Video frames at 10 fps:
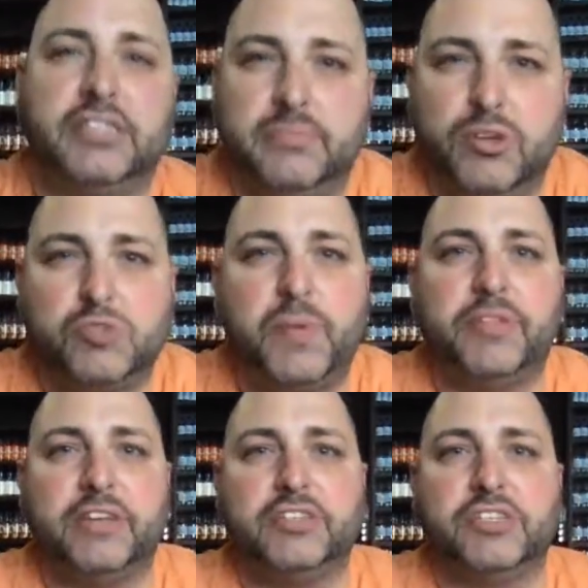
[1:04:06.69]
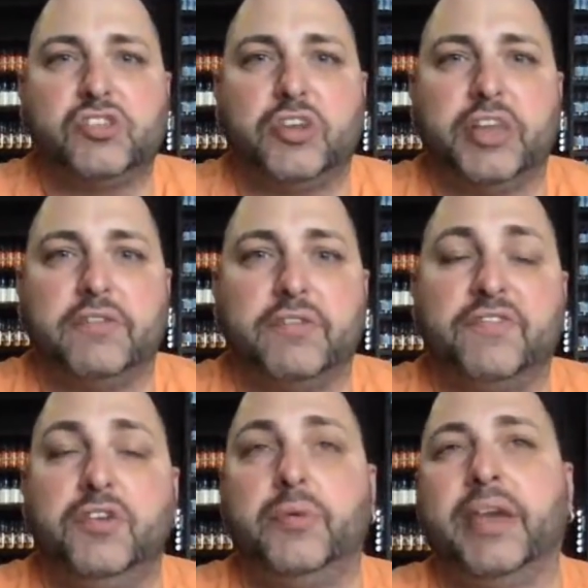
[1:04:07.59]
to most people that are just starting out
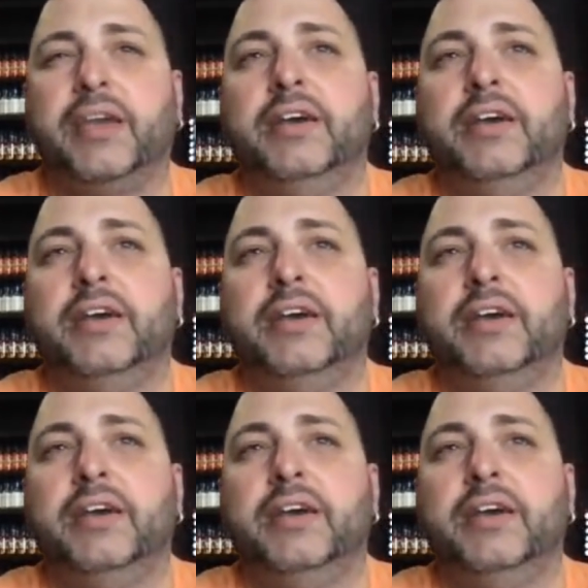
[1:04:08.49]
reviewing,